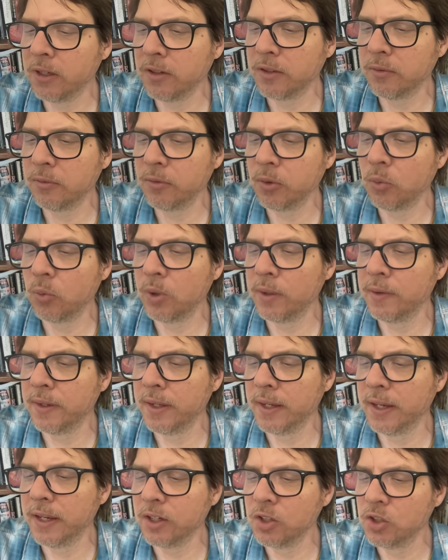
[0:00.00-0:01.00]
of the one
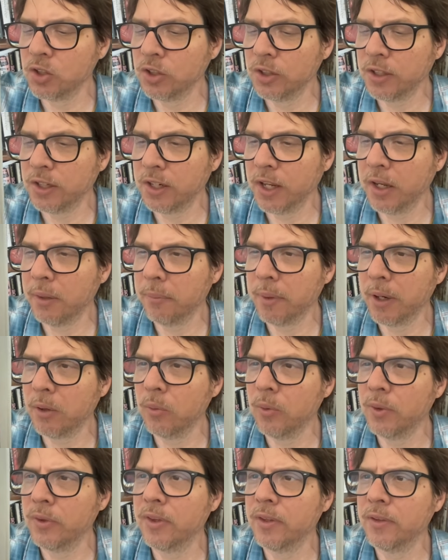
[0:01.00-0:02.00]
they actually came
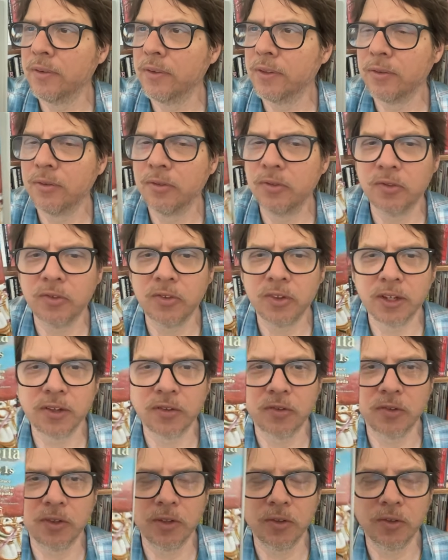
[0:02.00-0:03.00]
out with in the
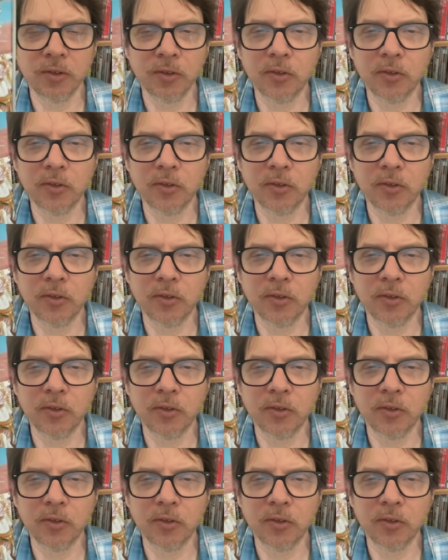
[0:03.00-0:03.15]
60s.